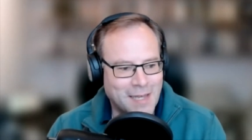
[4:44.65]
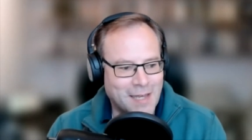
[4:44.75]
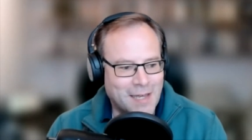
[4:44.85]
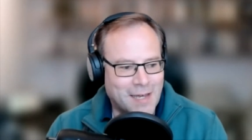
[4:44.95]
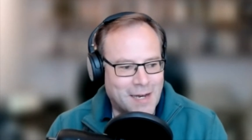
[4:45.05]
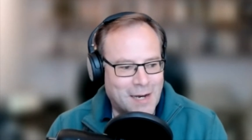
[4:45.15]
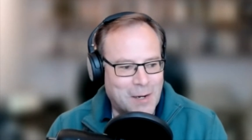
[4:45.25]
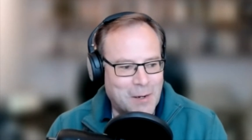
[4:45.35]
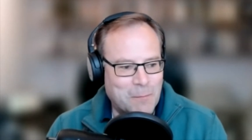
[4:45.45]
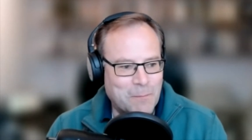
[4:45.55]

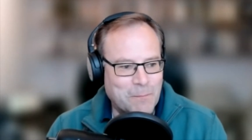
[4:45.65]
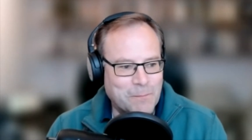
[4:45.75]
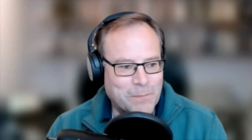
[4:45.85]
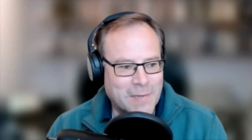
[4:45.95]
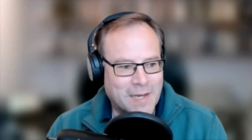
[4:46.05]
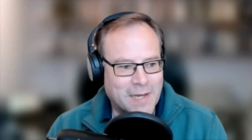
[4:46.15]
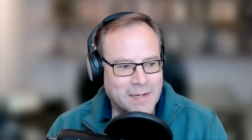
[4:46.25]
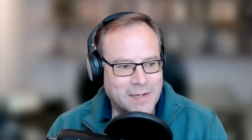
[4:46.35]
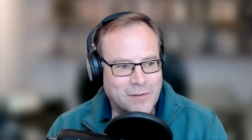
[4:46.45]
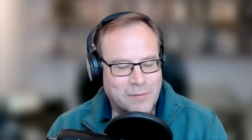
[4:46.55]
Um, and
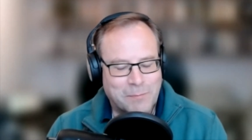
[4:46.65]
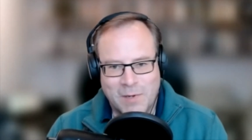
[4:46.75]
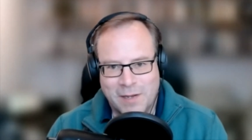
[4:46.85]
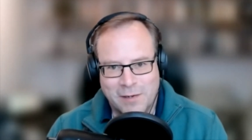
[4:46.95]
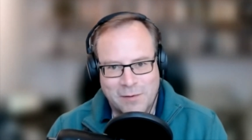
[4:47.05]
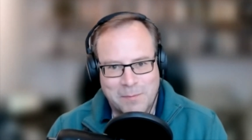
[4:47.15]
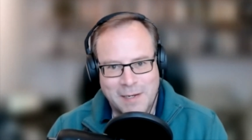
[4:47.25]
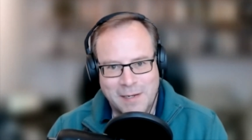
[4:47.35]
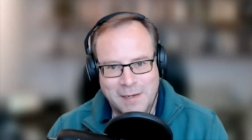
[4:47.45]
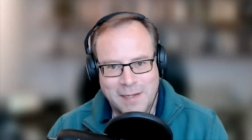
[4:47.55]
just started
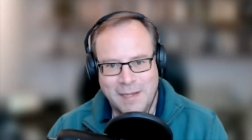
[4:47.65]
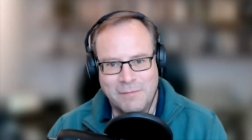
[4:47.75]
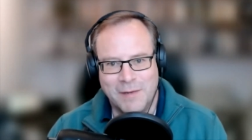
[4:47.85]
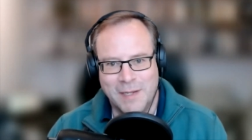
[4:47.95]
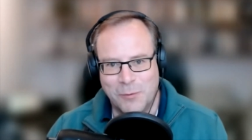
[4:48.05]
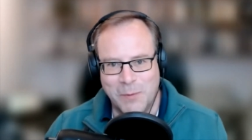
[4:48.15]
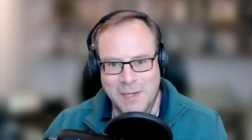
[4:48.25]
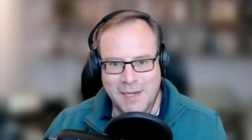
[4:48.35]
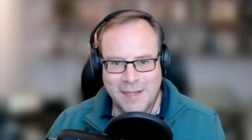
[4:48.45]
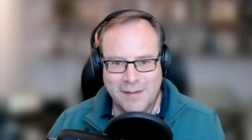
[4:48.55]
spending evenings,
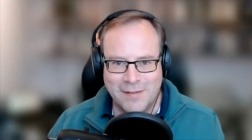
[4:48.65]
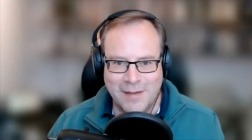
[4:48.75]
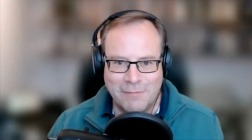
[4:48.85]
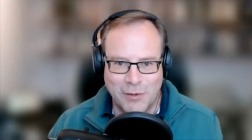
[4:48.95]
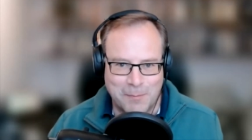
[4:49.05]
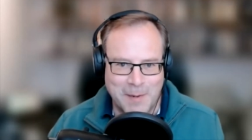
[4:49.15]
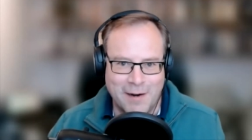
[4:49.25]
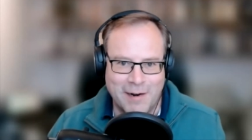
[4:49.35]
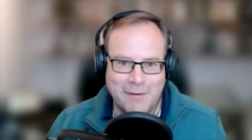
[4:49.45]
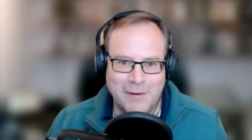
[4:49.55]
weekends, every spare
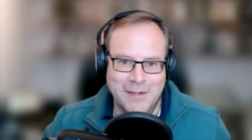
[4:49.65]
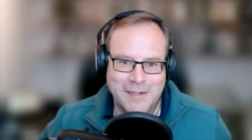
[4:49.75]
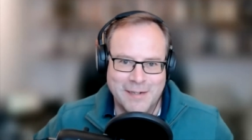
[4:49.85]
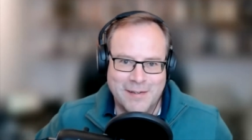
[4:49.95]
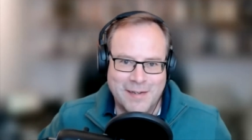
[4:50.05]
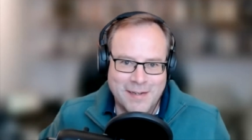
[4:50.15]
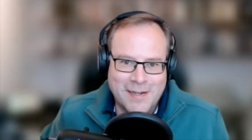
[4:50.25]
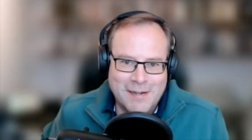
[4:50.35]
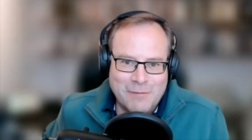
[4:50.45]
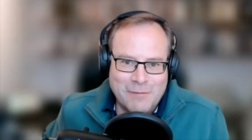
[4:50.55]
hour, just
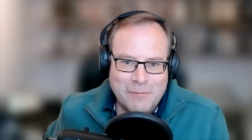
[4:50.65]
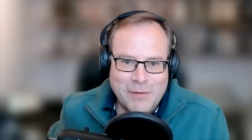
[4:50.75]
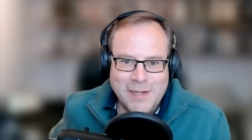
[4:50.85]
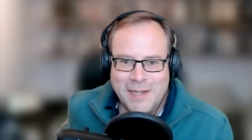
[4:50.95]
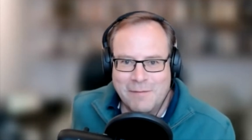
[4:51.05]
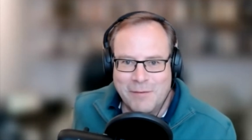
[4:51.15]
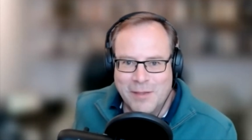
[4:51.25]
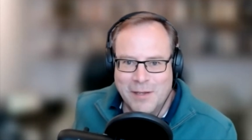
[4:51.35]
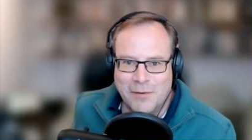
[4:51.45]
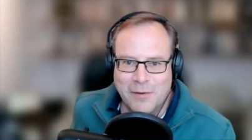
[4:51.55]
uh, reading everything on
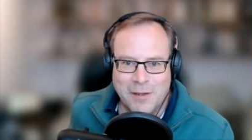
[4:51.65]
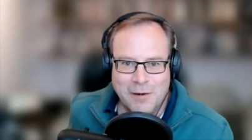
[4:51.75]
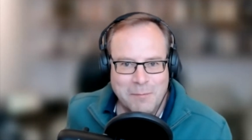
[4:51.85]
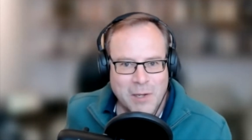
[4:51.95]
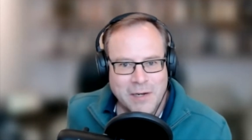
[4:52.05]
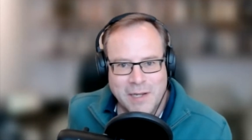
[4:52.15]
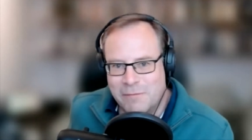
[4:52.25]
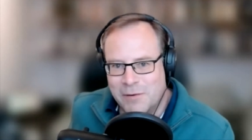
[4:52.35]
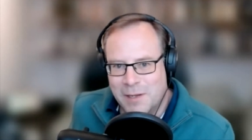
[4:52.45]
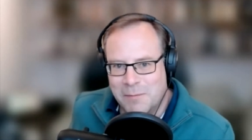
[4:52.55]
Ethereum, learning everything
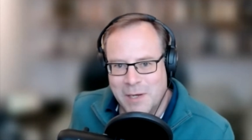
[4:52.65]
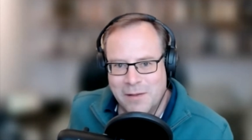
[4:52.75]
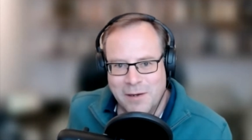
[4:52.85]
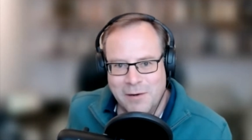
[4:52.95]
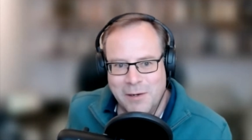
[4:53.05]
about Ethereum,